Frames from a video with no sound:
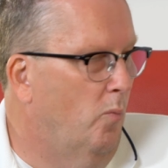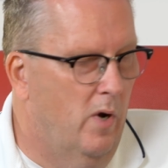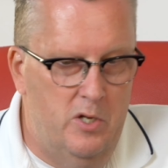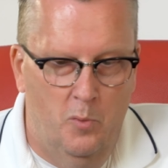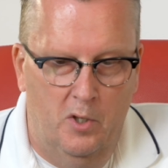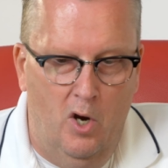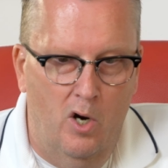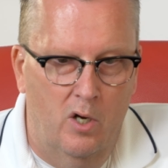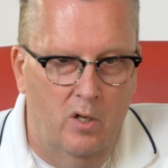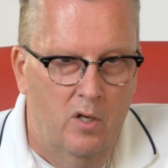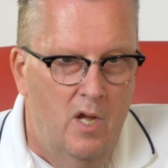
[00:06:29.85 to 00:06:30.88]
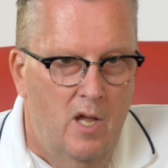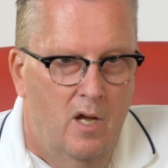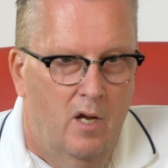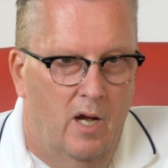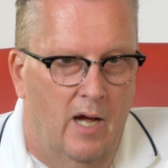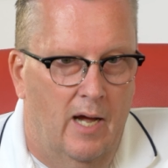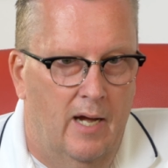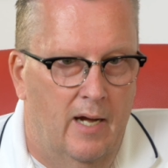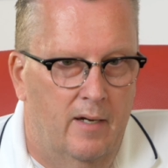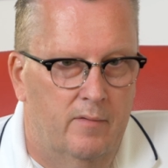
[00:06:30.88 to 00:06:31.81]
what you would call yeah.
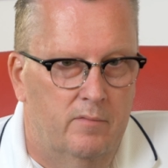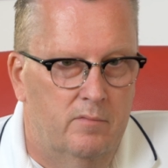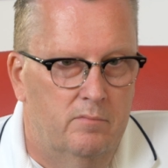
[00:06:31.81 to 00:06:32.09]
uh,